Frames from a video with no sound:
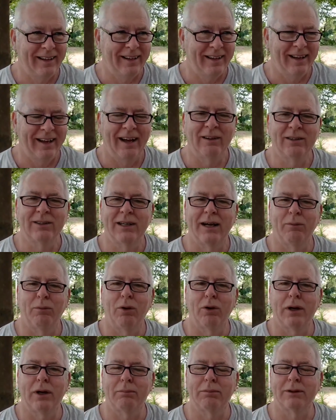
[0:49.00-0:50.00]
I
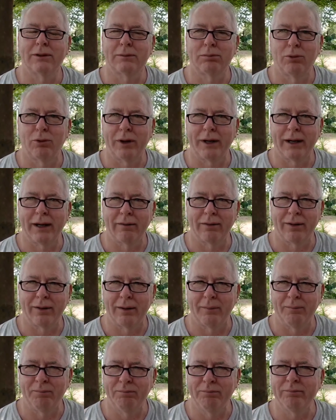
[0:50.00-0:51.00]
woke up this morning, I
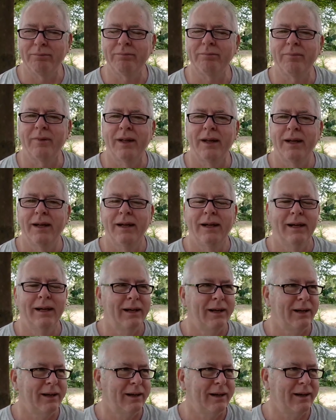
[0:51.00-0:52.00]
thought,
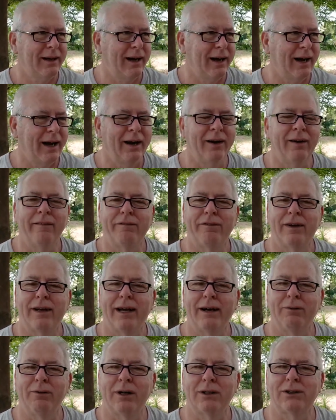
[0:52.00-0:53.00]
I don't feel
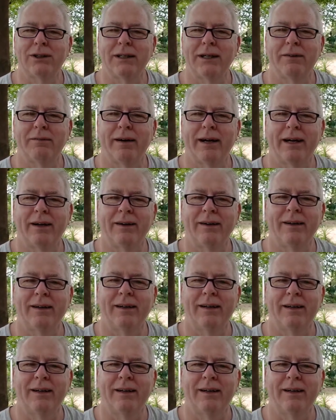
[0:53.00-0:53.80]
like rushing around.